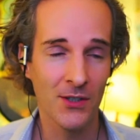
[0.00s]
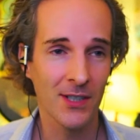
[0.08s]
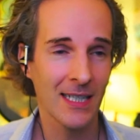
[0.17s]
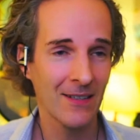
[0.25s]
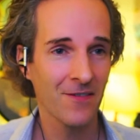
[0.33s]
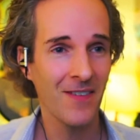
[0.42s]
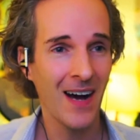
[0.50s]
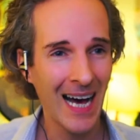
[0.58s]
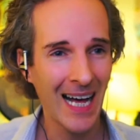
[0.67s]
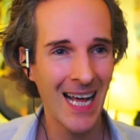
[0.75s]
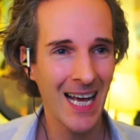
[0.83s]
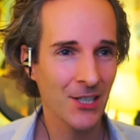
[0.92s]
it's
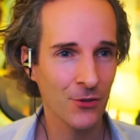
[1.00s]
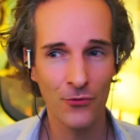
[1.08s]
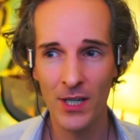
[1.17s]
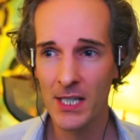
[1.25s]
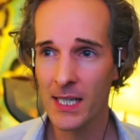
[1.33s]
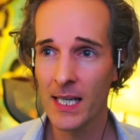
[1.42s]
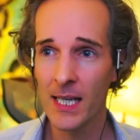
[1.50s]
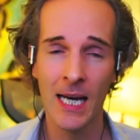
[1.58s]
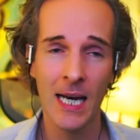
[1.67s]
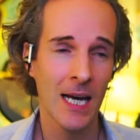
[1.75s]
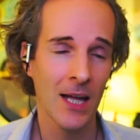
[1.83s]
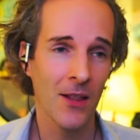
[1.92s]
far less risky
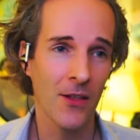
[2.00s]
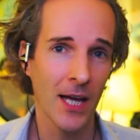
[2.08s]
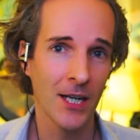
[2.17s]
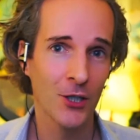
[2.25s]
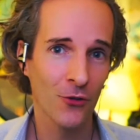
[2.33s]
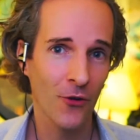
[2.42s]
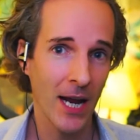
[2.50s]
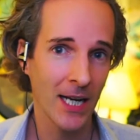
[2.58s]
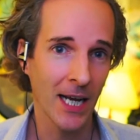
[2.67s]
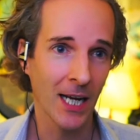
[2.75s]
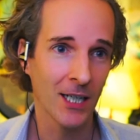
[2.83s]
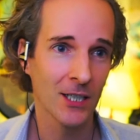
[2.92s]
than
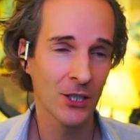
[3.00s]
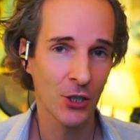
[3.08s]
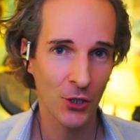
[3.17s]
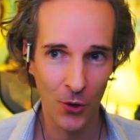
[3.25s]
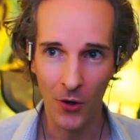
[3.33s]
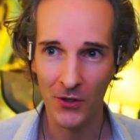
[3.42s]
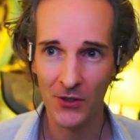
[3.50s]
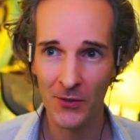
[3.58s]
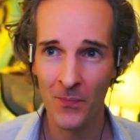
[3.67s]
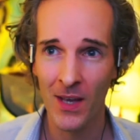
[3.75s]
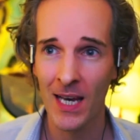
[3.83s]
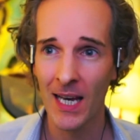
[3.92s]
trading stocks
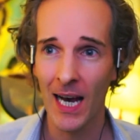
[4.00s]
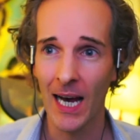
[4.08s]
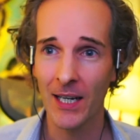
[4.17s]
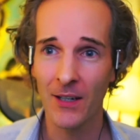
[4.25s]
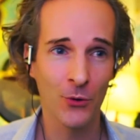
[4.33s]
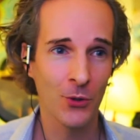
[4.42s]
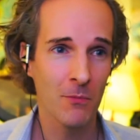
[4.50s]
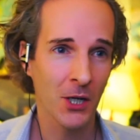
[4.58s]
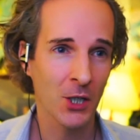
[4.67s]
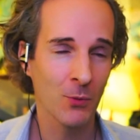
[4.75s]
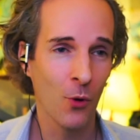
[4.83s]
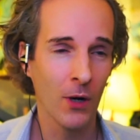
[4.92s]
and also
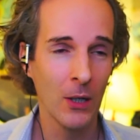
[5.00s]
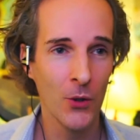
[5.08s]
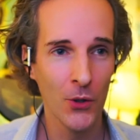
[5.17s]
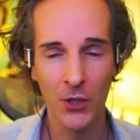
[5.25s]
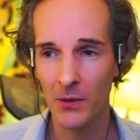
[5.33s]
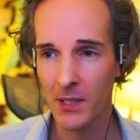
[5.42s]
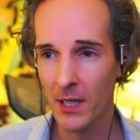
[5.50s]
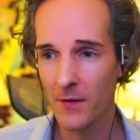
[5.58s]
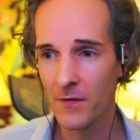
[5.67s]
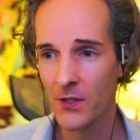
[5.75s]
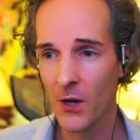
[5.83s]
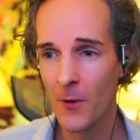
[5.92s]
much more lucrative.
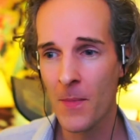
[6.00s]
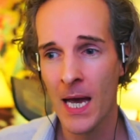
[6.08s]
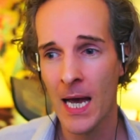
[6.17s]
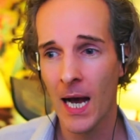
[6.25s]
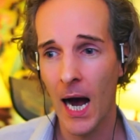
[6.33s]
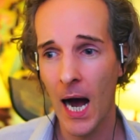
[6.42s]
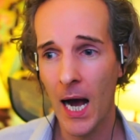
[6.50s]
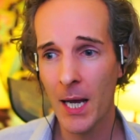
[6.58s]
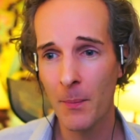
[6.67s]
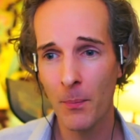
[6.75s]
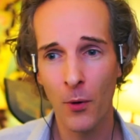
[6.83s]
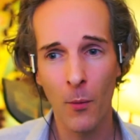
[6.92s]
So I
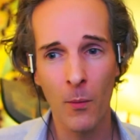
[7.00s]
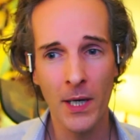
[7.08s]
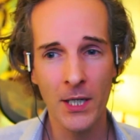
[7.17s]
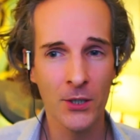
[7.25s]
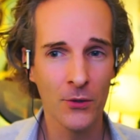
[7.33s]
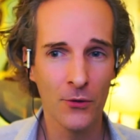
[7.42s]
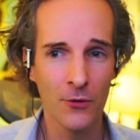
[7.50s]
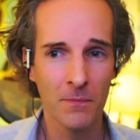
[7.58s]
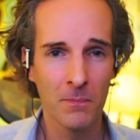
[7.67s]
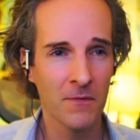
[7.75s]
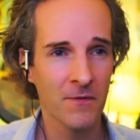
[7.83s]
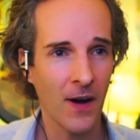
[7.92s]
probably do
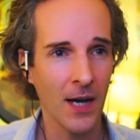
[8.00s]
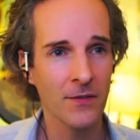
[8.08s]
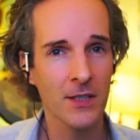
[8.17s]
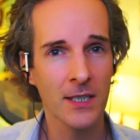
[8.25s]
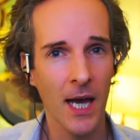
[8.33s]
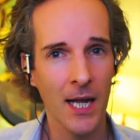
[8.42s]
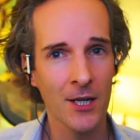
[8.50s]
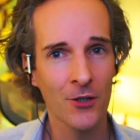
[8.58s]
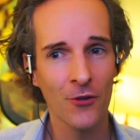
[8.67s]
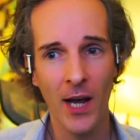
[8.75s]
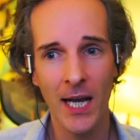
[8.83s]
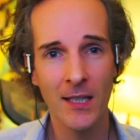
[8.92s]
5 to 10
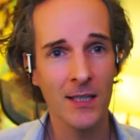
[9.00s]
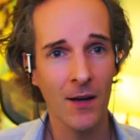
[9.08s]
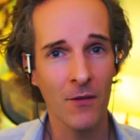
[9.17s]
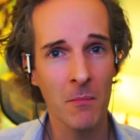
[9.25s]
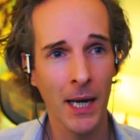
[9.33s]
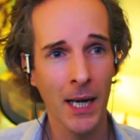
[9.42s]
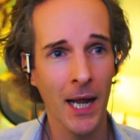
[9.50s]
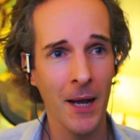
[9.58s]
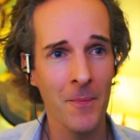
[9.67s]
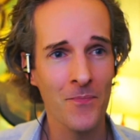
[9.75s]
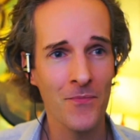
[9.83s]
trades every Monday